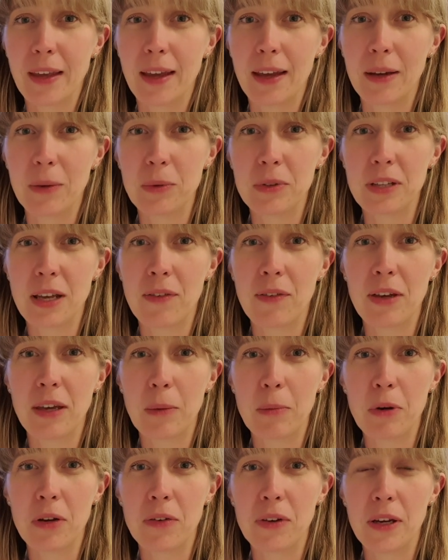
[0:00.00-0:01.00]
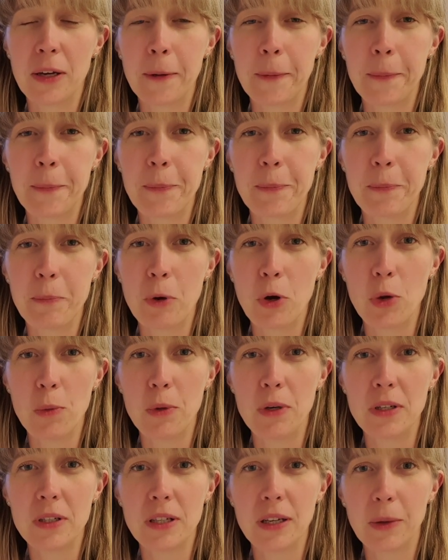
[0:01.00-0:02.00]
It was having a bit of a
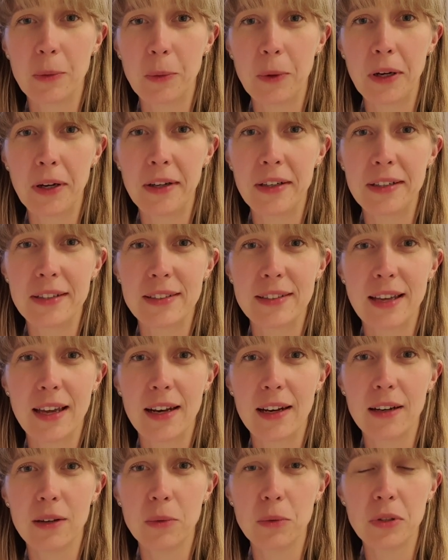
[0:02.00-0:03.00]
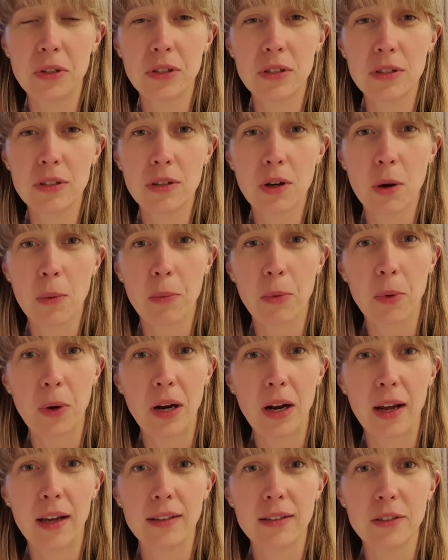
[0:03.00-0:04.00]
moment where it decided it wouldn't stop
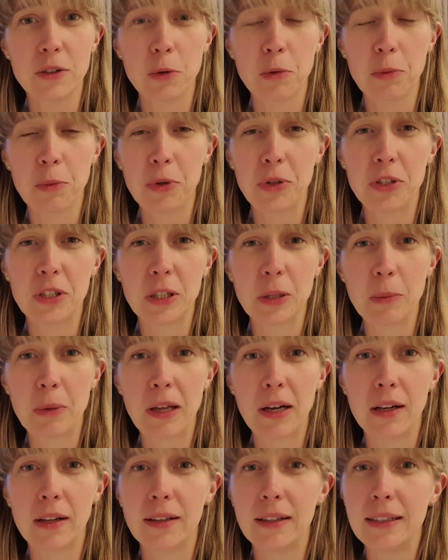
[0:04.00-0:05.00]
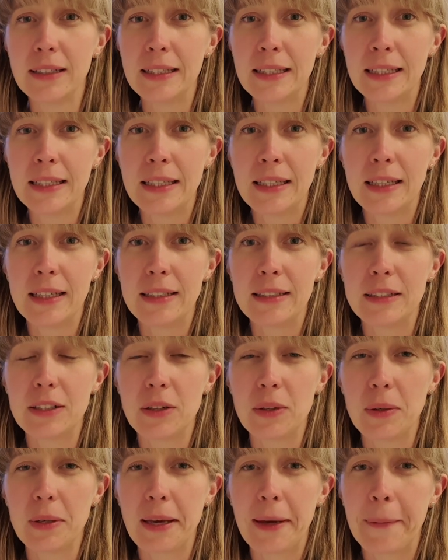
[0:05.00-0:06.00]
when I stopped pushing the pedal.
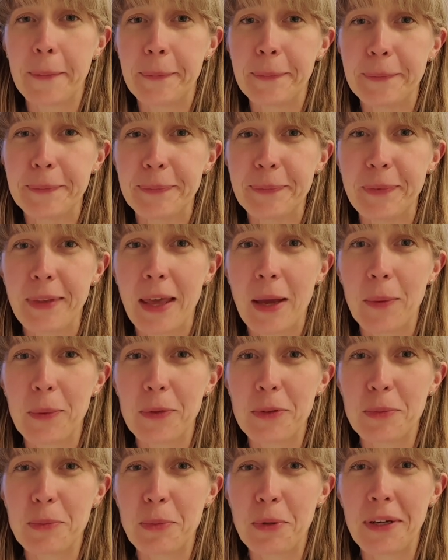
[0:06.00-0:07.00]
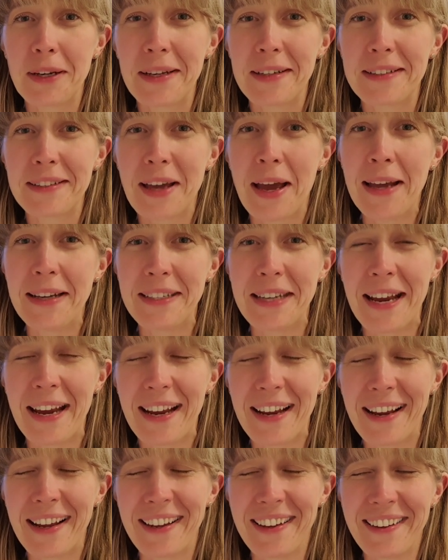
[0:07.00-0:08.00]
So yeah, that was pretty
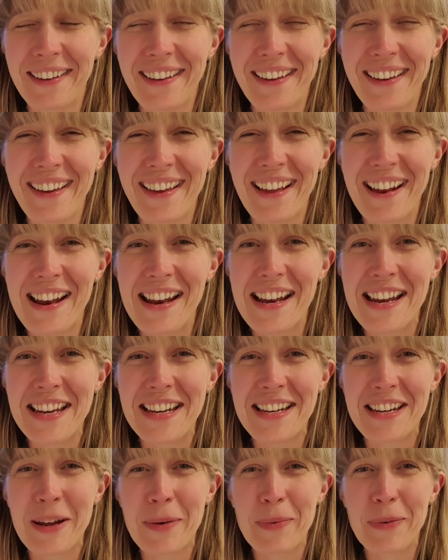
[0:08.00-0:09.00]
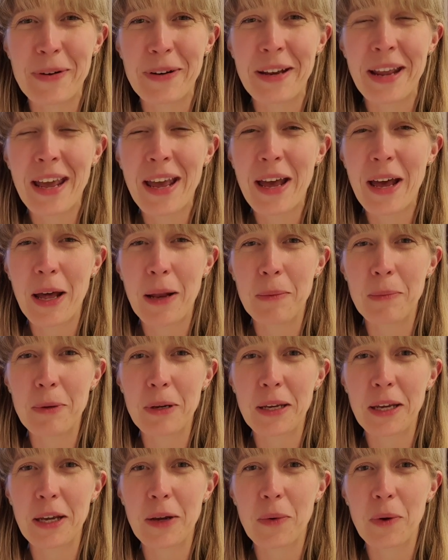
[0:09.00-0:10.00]
exciting. It knitted up and
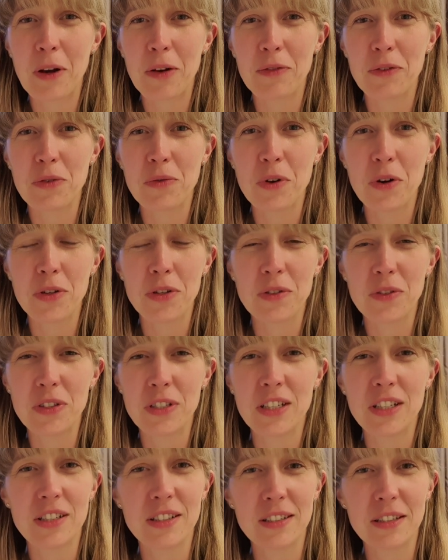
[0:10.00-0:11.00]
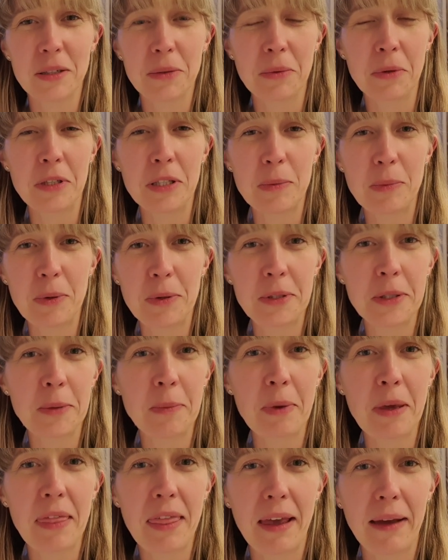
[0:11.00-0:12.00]
unpicking quite a few rows of stitches that weren't supposed to
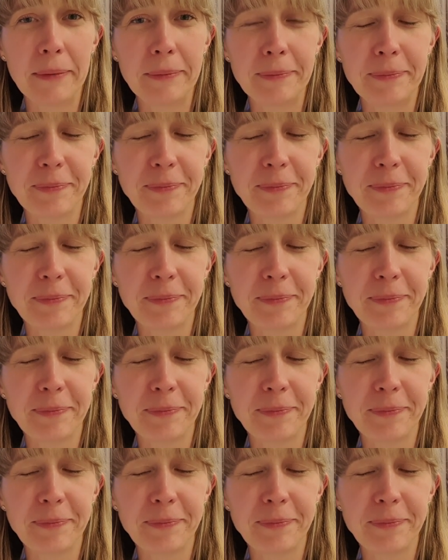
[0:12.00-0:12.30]
be there.